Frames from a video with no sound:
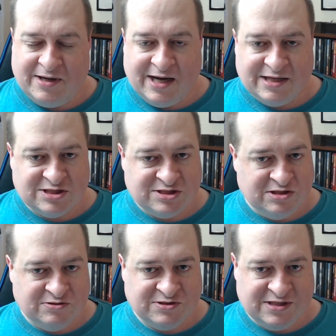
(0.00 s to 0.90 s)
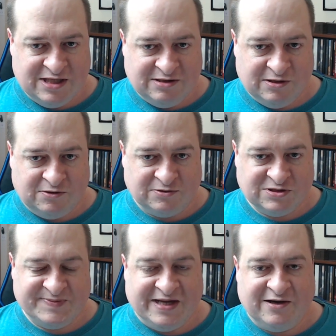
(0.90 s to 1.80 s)
I just used the little
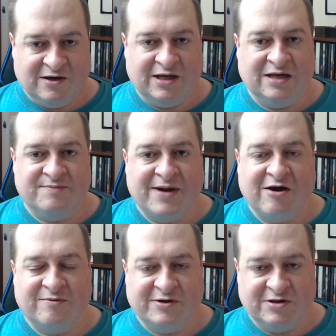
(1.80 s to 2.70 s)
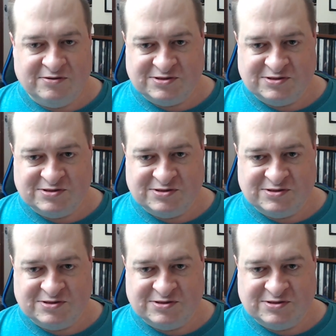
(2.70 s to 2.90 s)
speaker in PowerPoint.